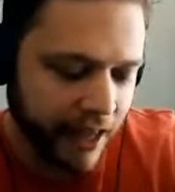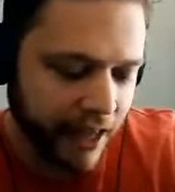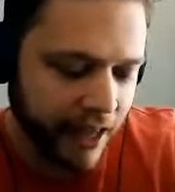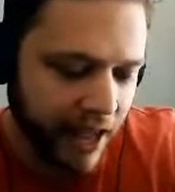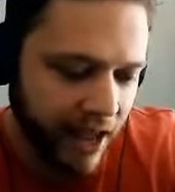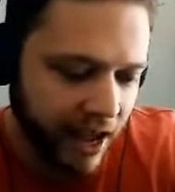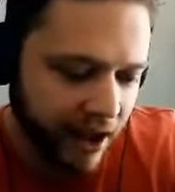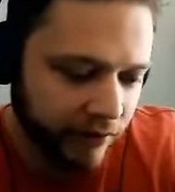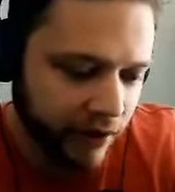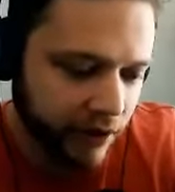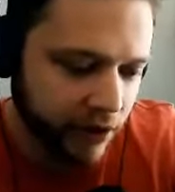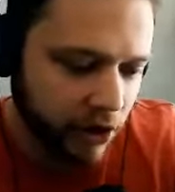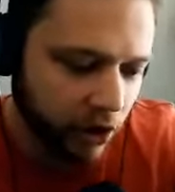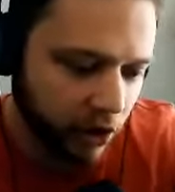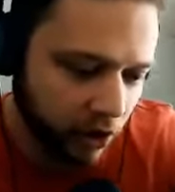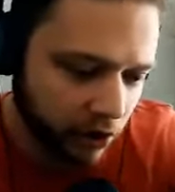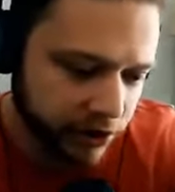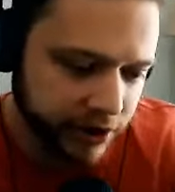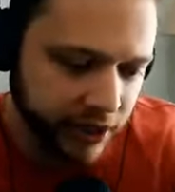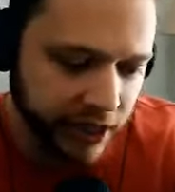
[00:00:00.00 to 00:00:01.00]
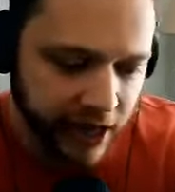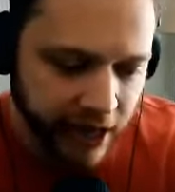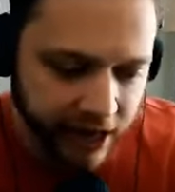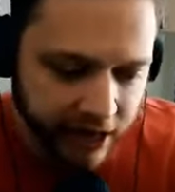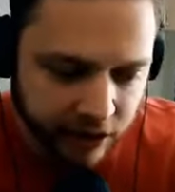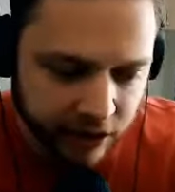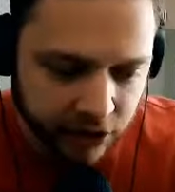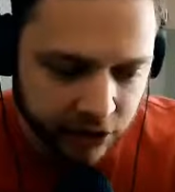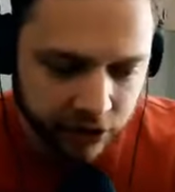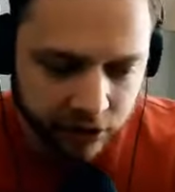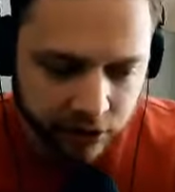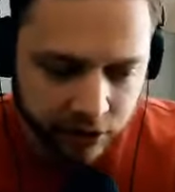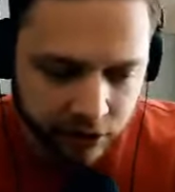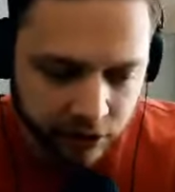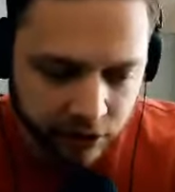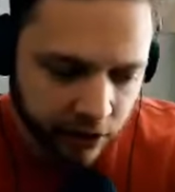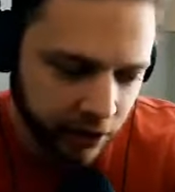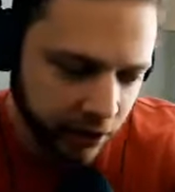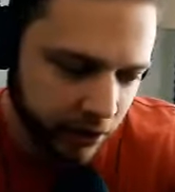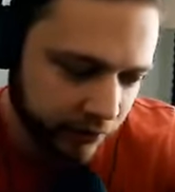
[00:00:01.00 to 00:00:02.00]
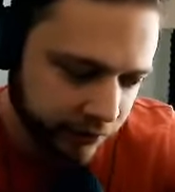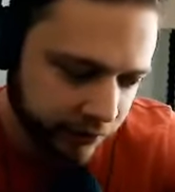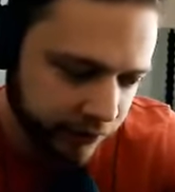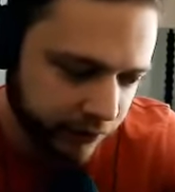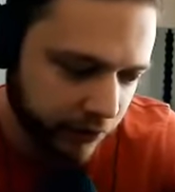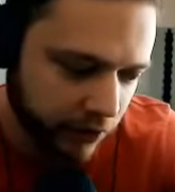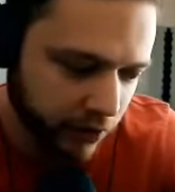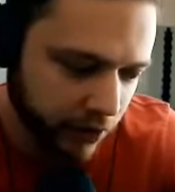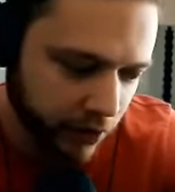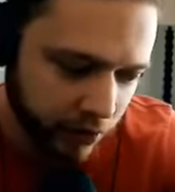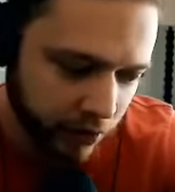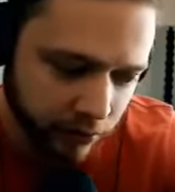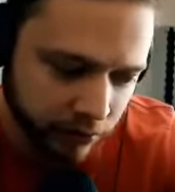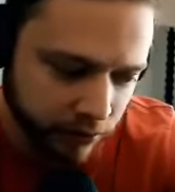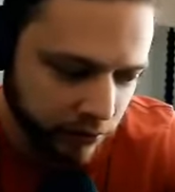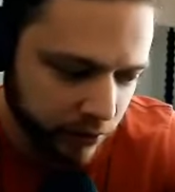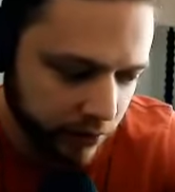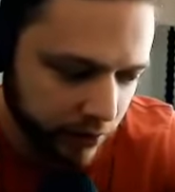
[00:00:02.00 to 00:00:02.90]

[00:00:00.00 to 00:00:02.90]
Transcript: Having calls to action of, you know,